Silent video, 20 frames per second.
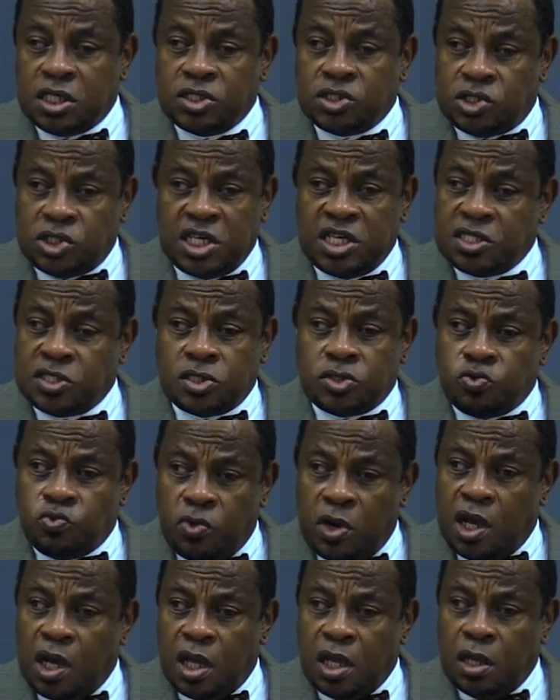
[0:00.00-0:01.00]
is Jesus
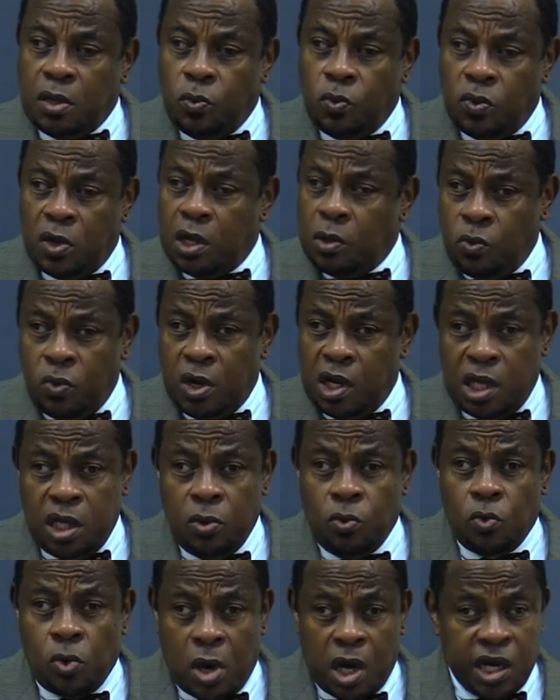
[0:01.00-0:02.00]
rarely went where
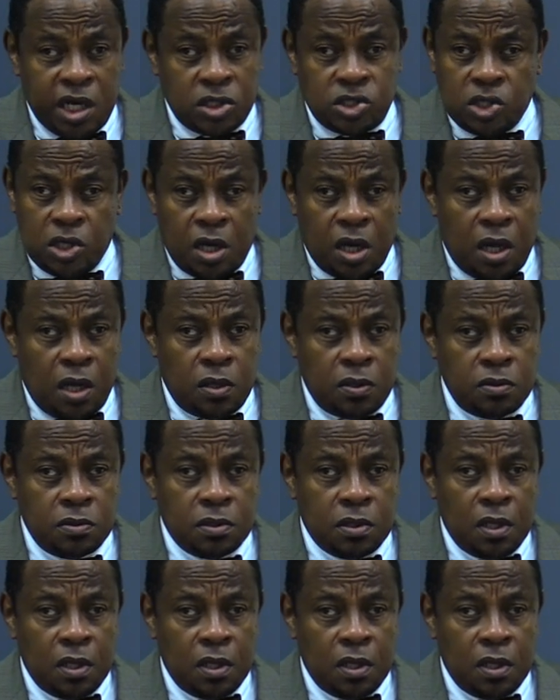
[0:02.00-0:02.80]
he wanted to go.